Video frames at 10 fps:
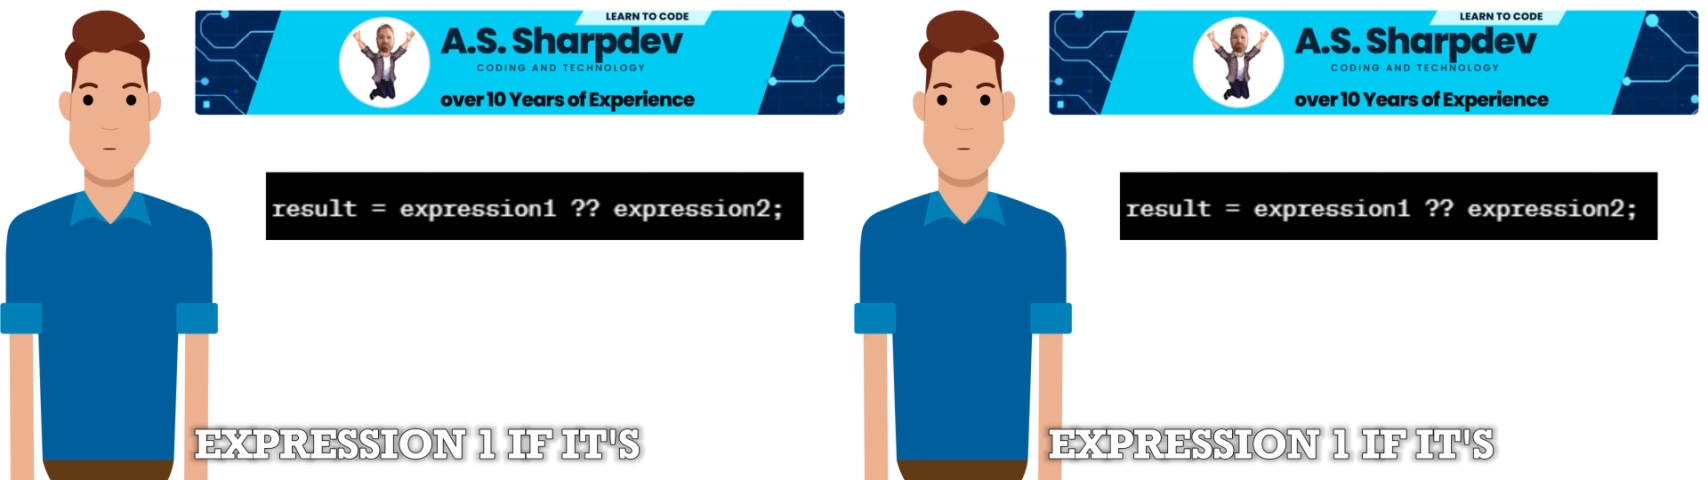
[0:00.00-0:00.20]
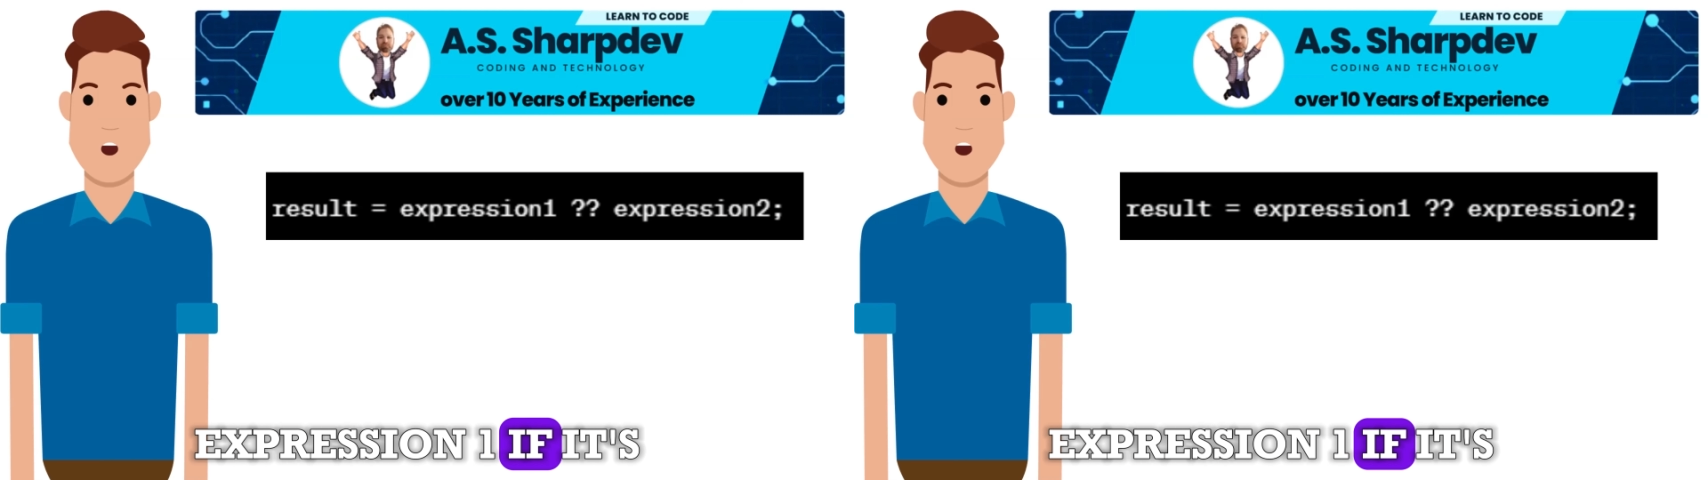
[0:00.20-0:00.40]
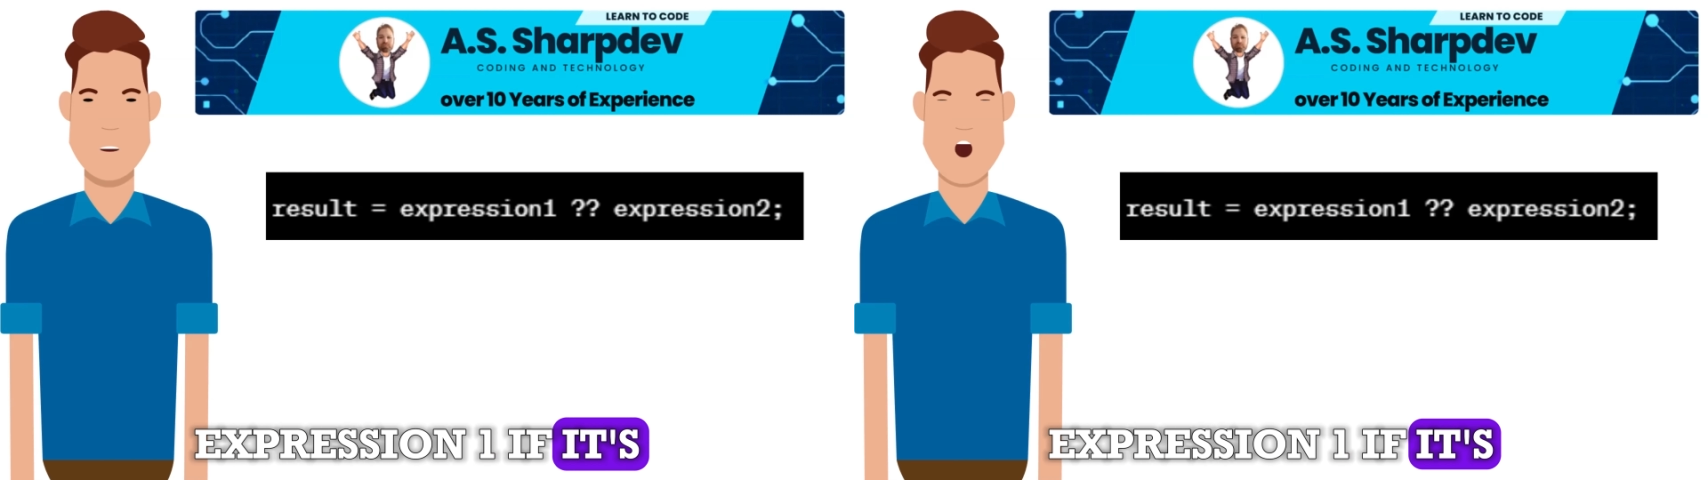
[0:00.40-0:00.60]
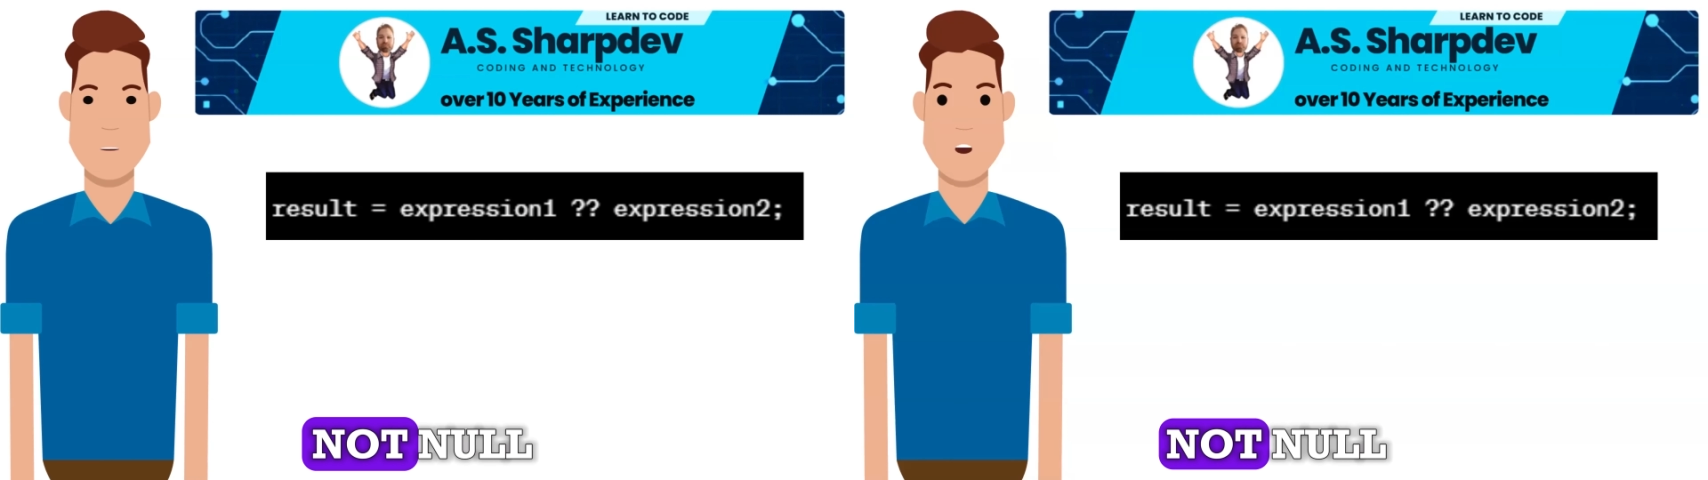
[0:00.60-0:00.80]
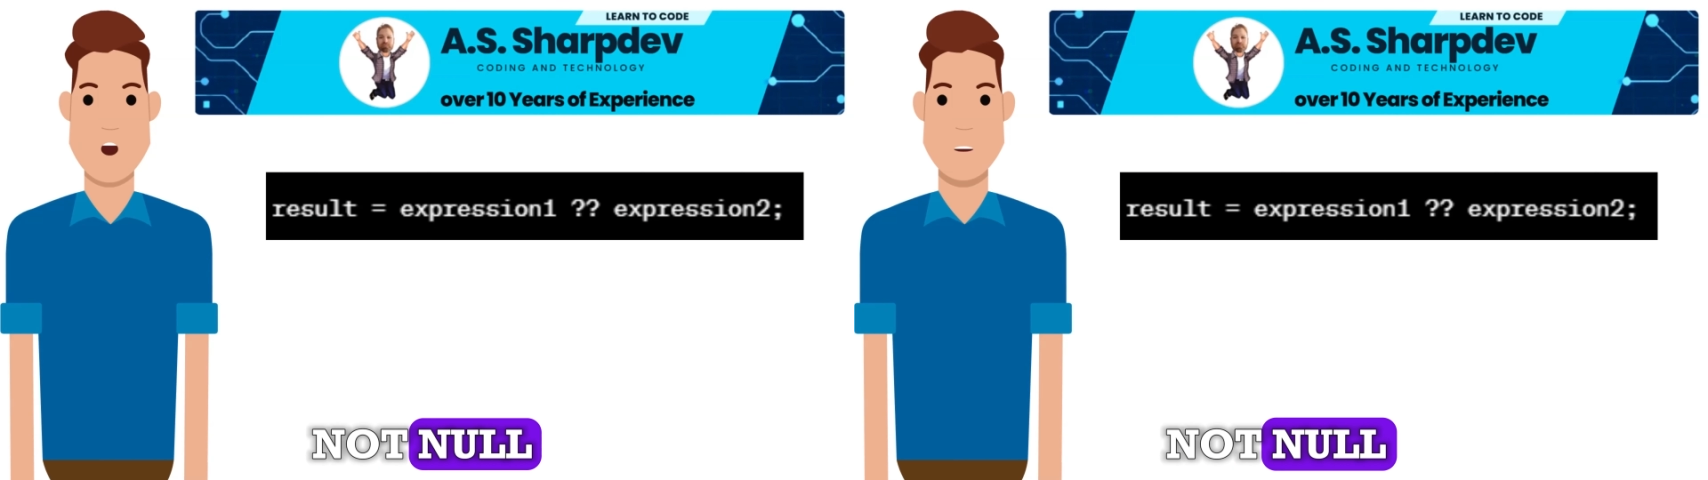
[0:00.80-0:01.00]
if it's not
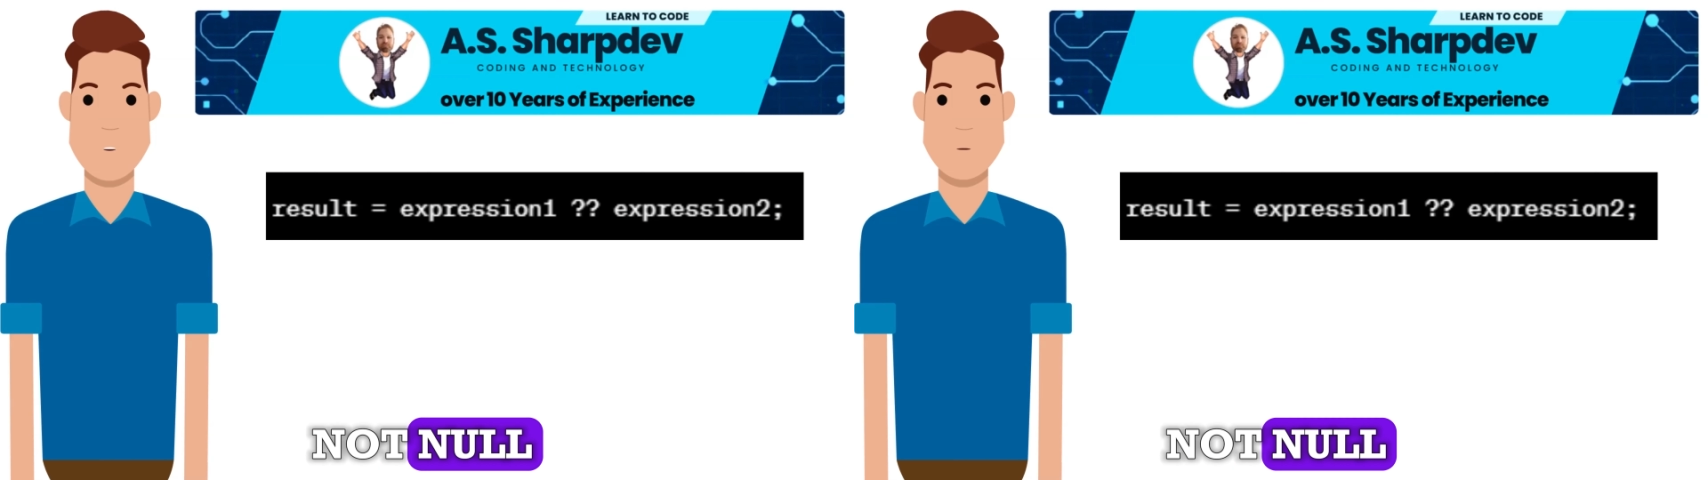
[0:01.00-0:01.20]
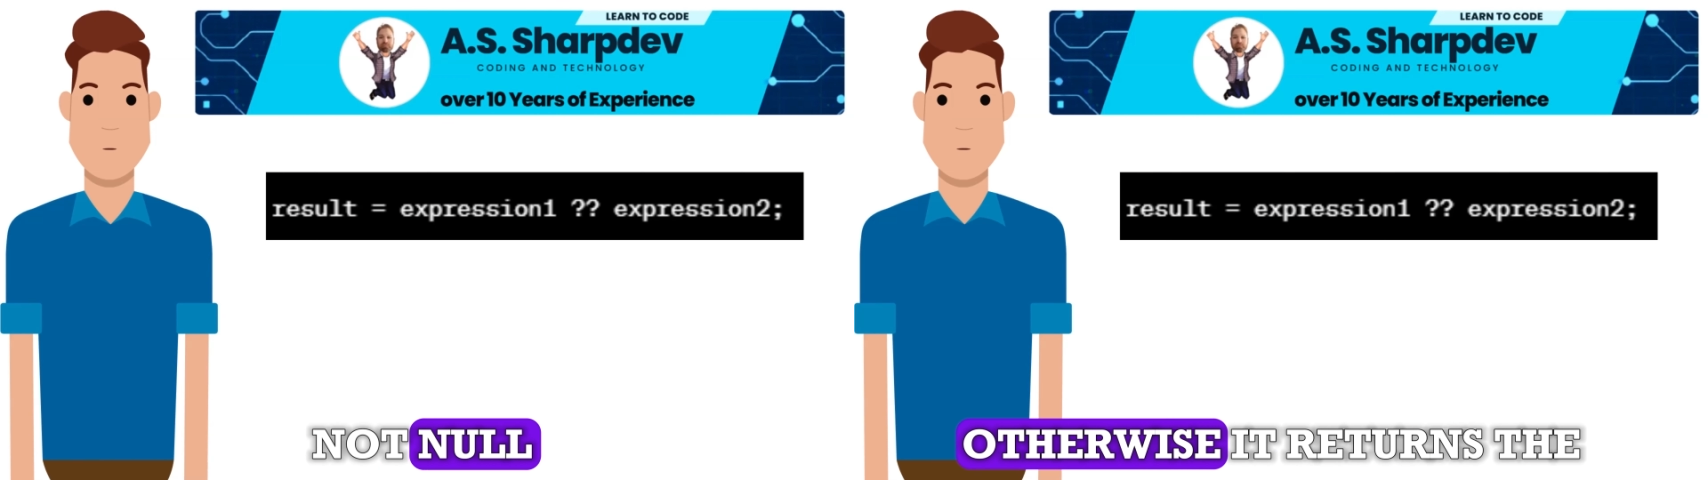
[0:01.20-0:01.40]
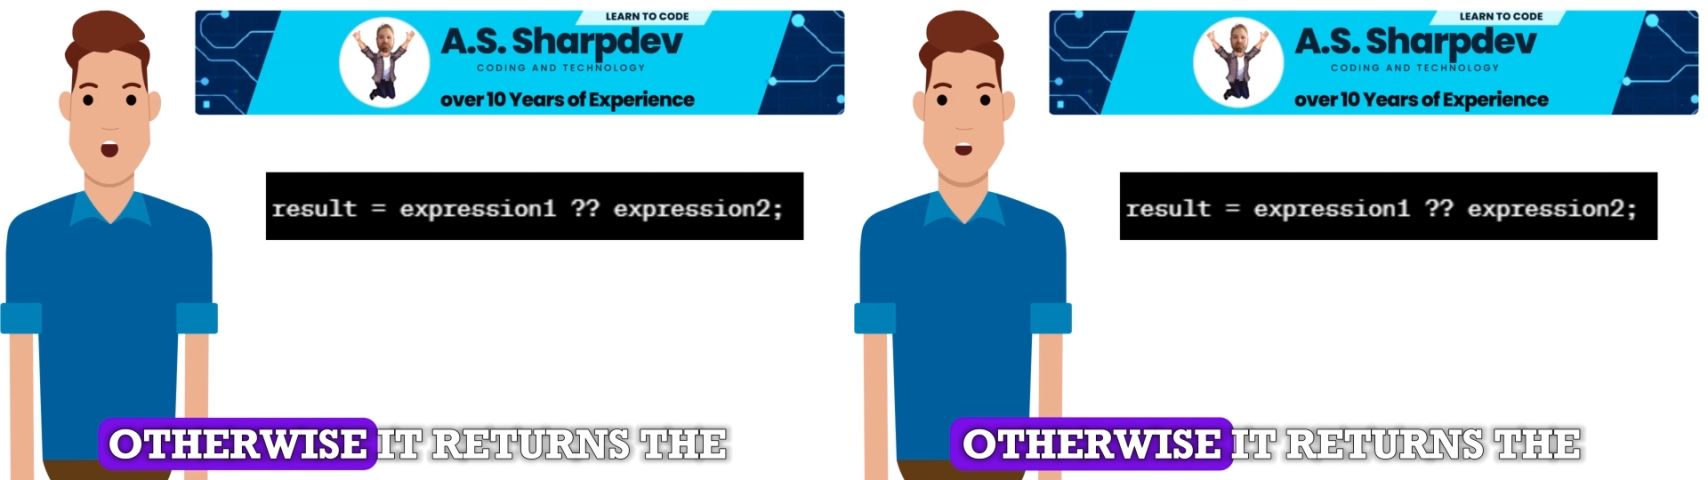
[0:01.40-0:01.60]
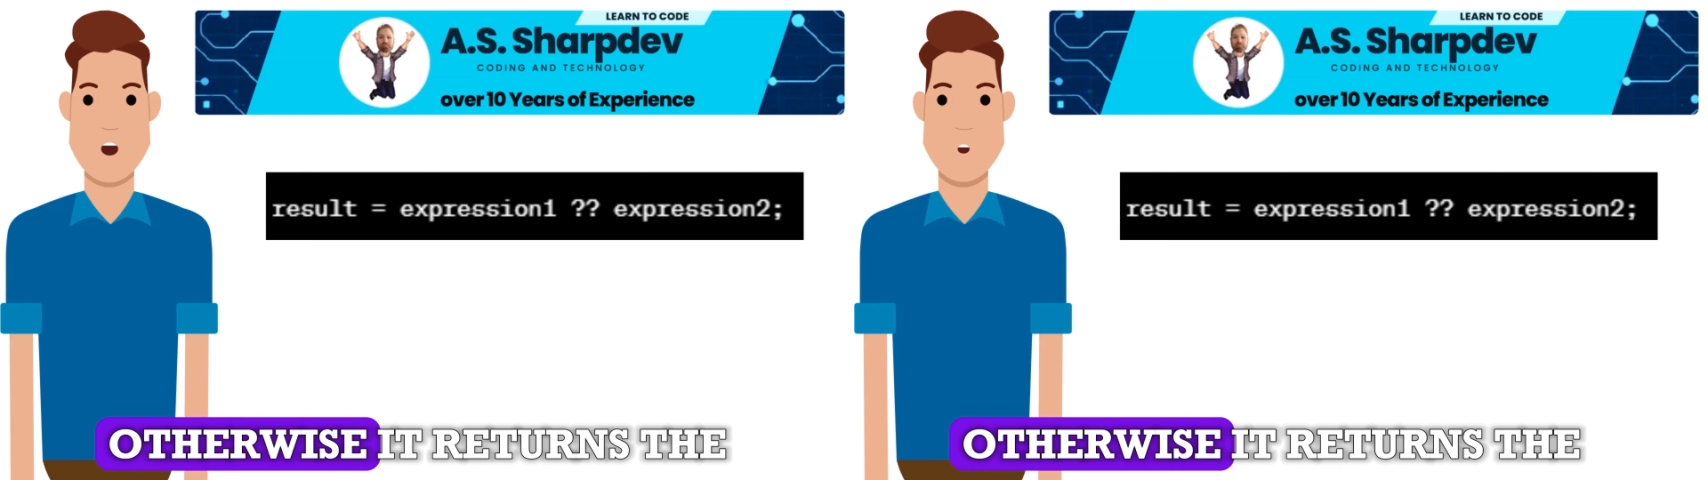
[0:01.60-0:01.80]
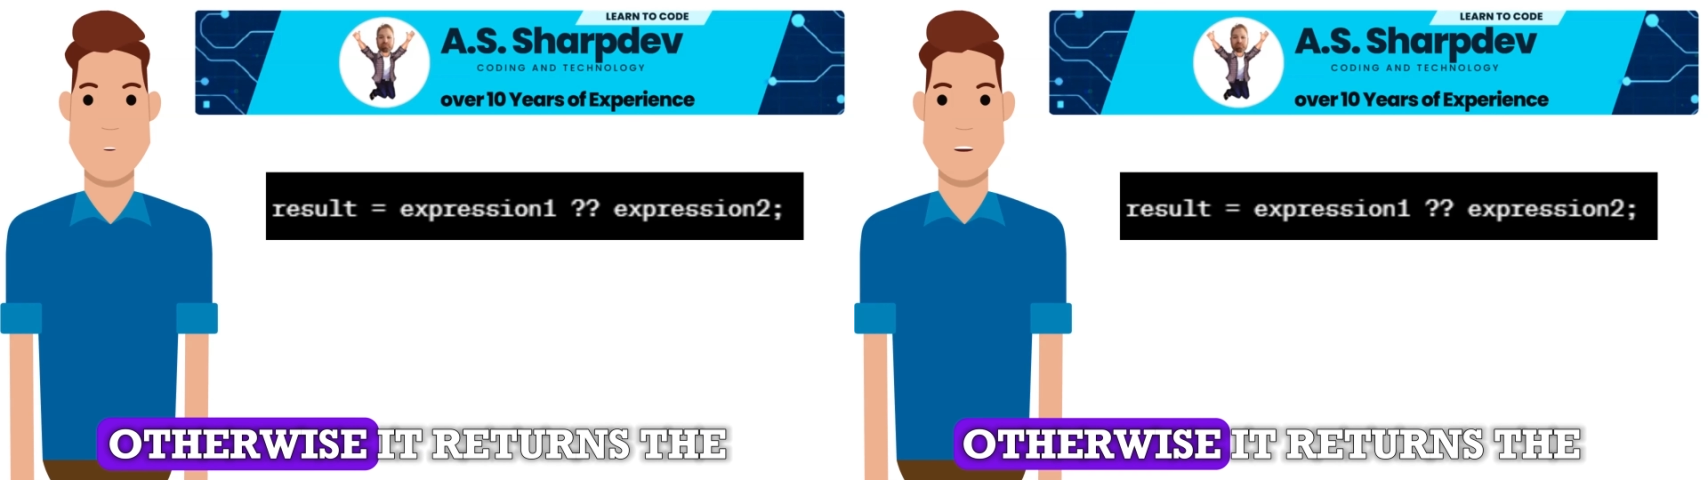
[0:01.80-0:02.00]
null.
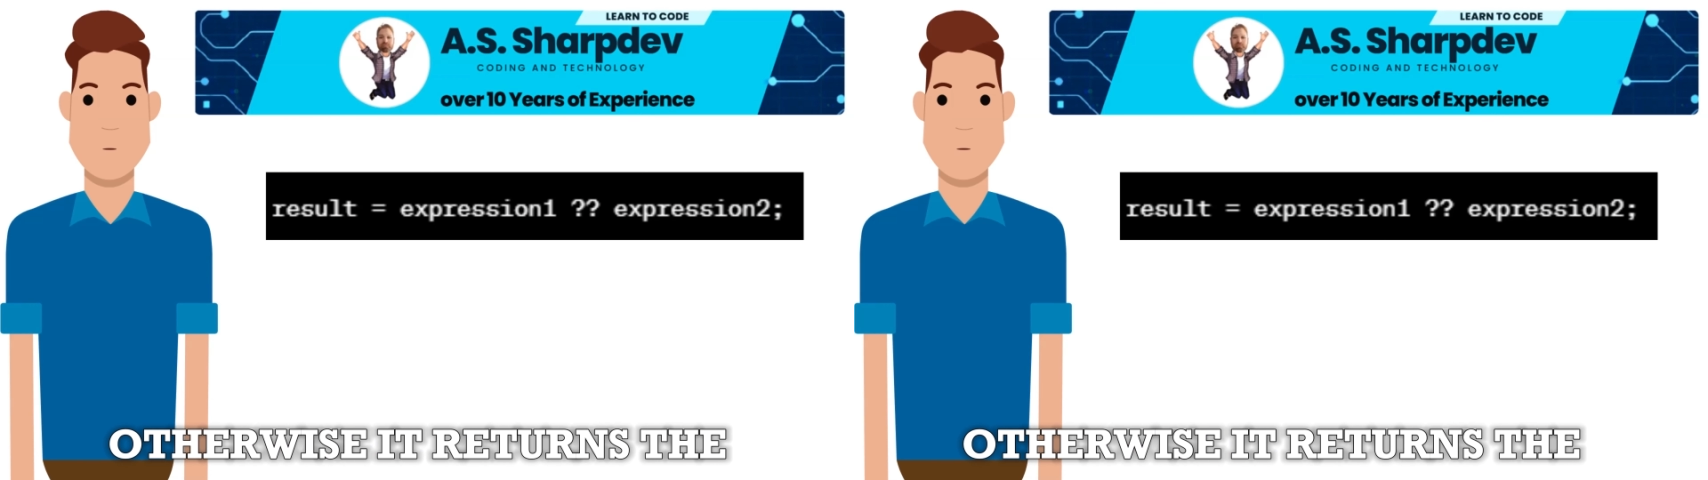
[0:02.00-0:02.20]
Otherwise,